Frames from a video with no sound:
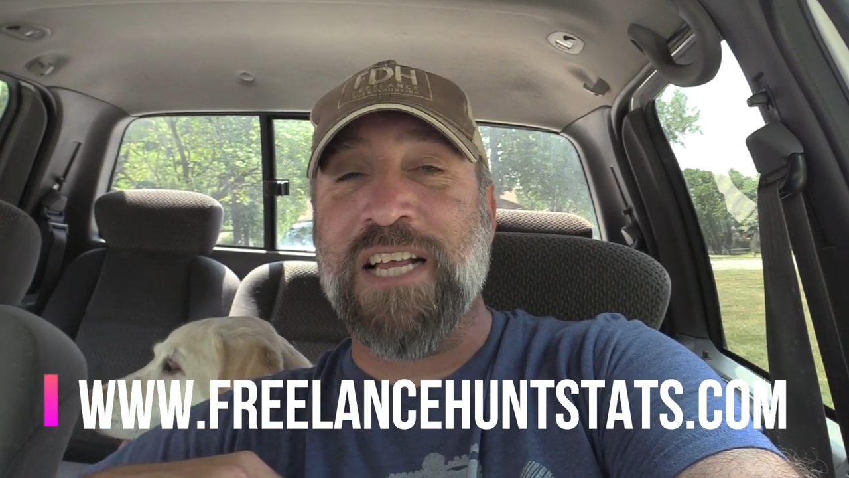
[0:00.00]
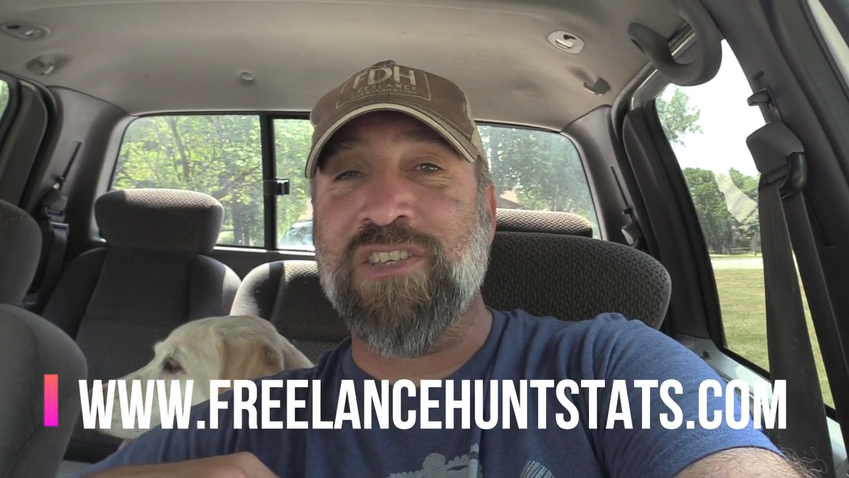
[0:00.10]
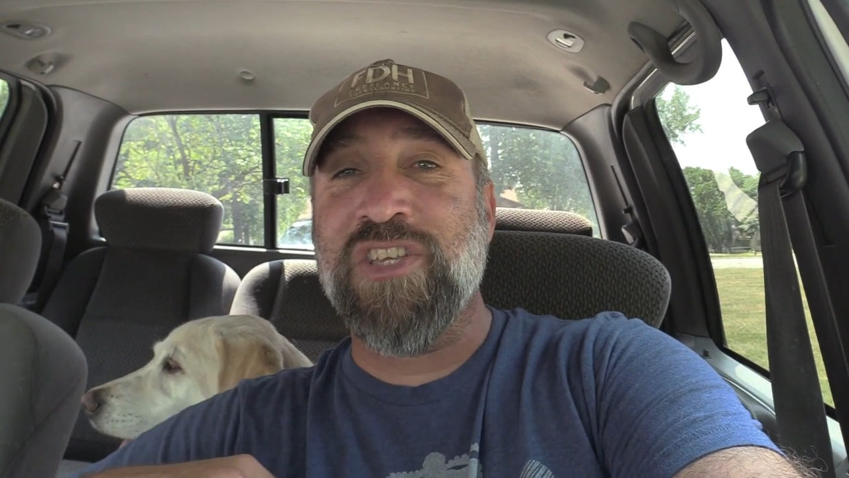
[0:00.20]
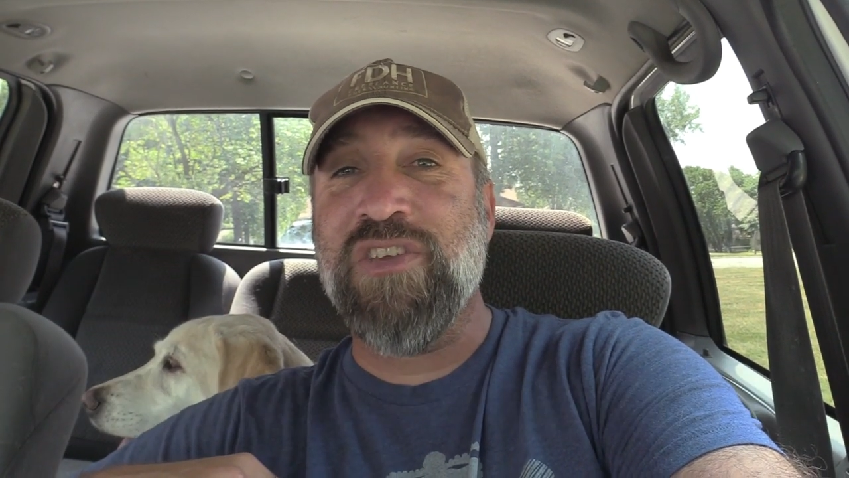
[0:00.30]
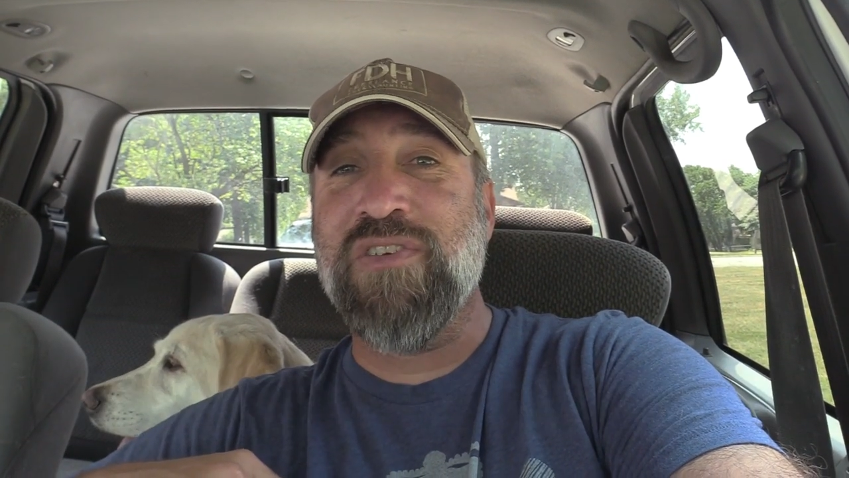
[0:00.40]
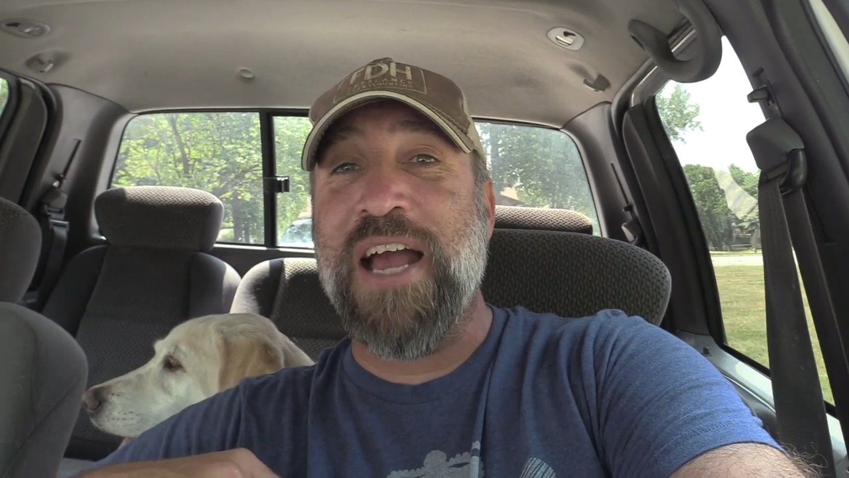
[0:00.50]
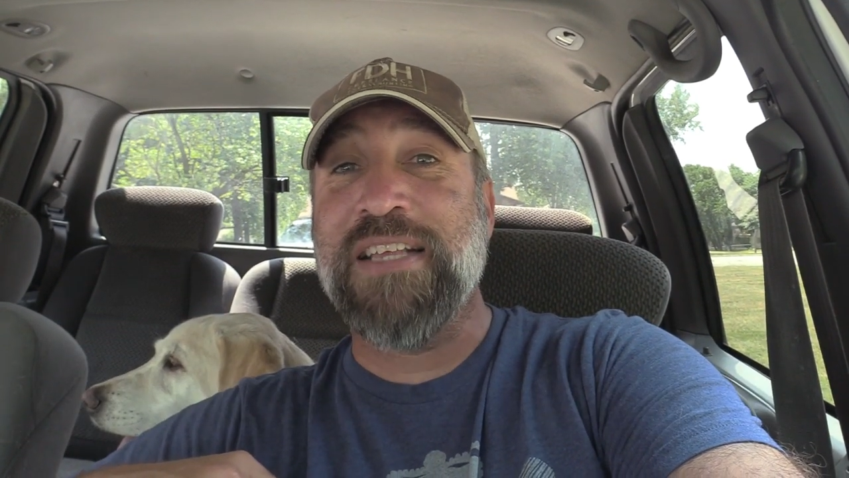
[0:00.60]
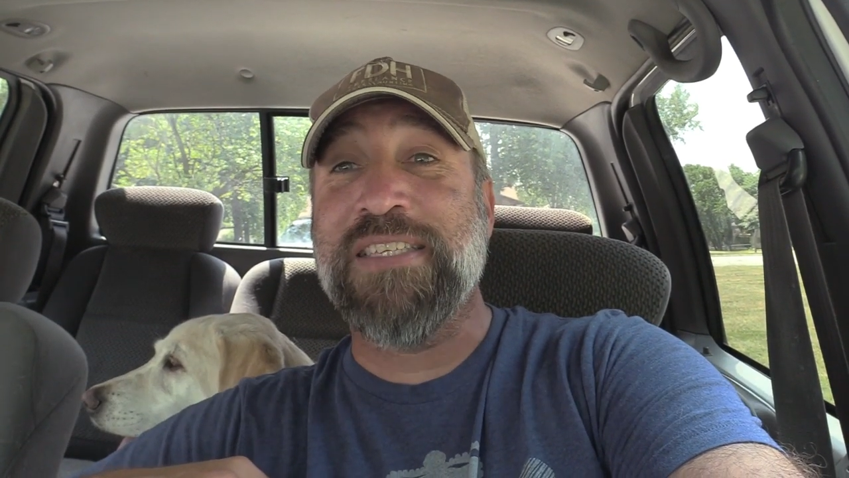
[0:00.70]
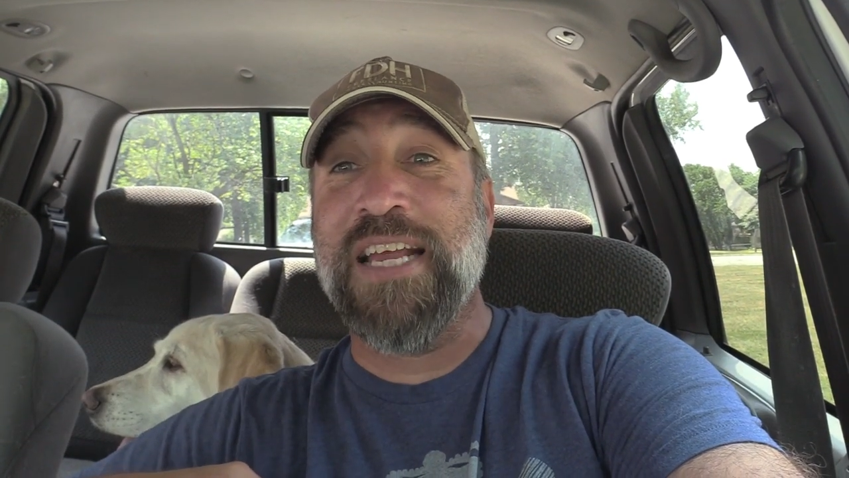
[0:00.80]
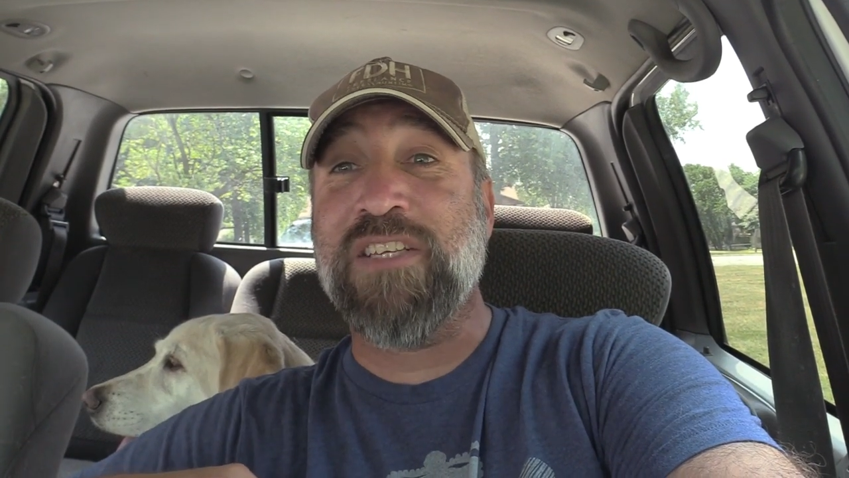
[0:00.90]
I'll see you
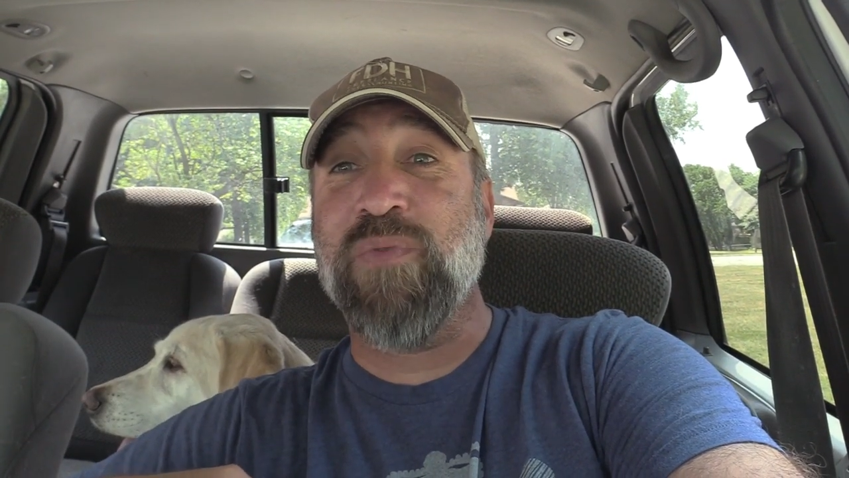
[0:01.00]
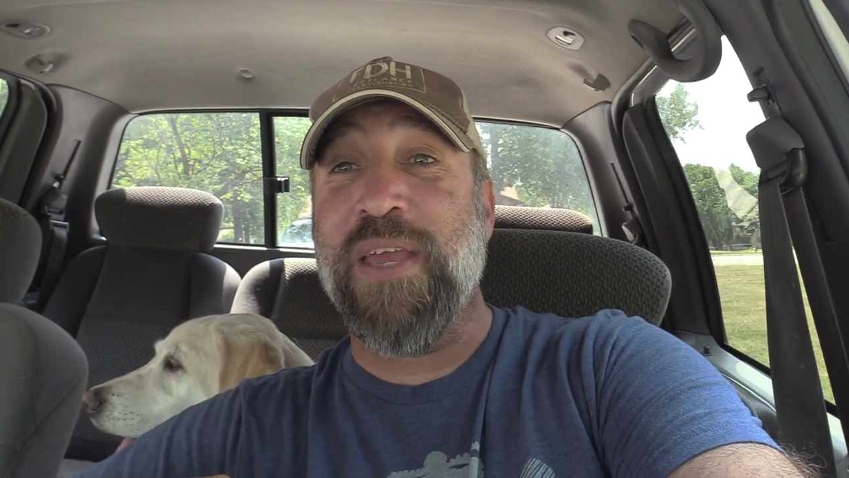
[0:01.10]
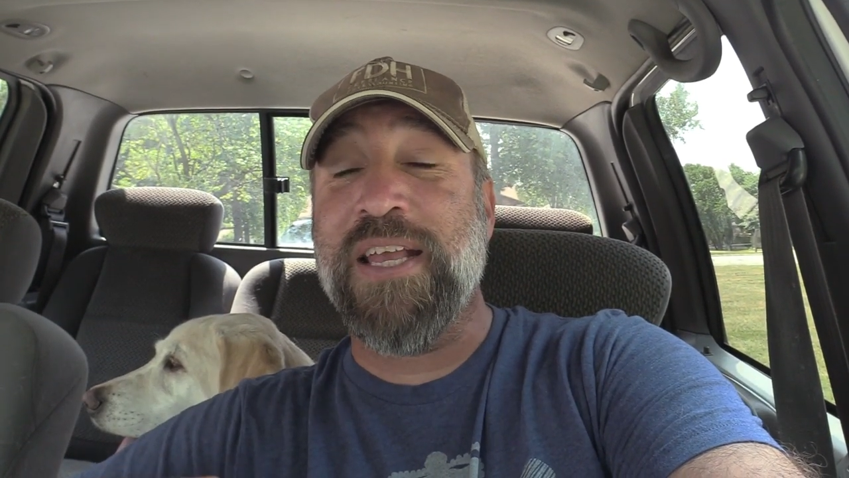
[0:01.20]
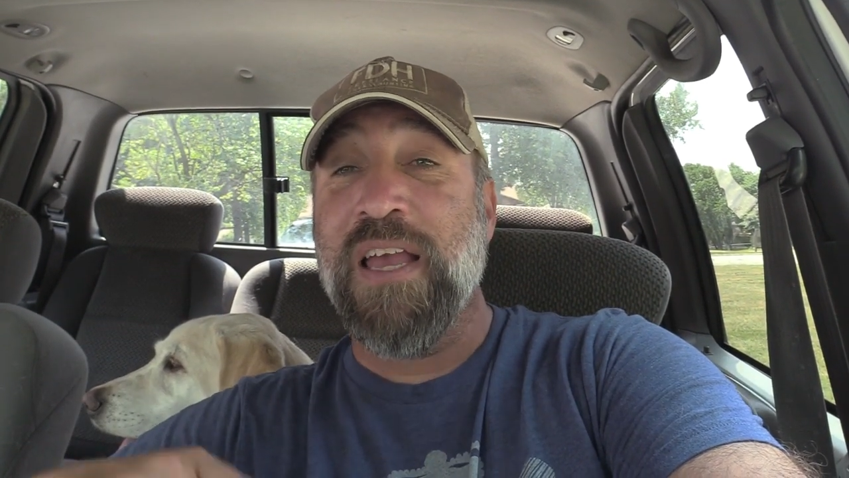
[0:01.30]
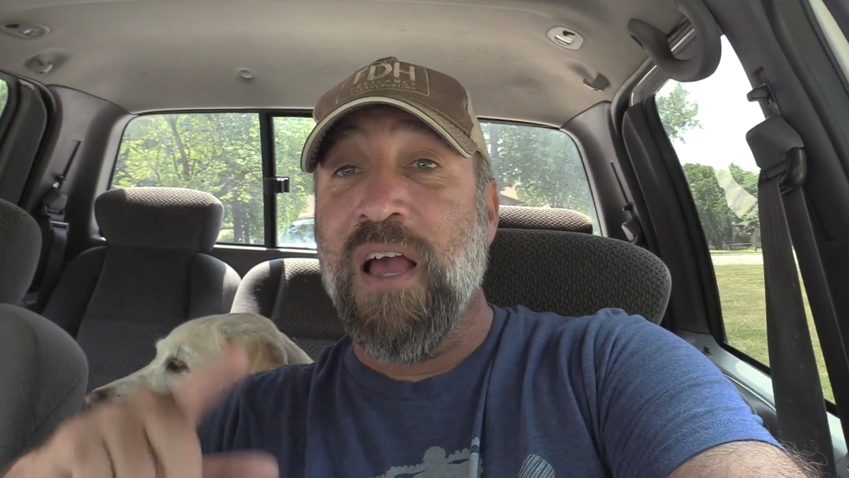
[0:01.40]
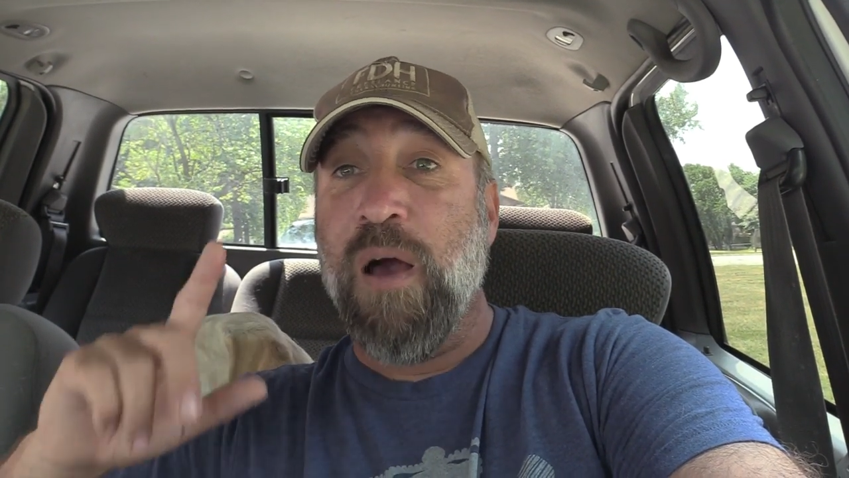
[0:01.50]
guys next week.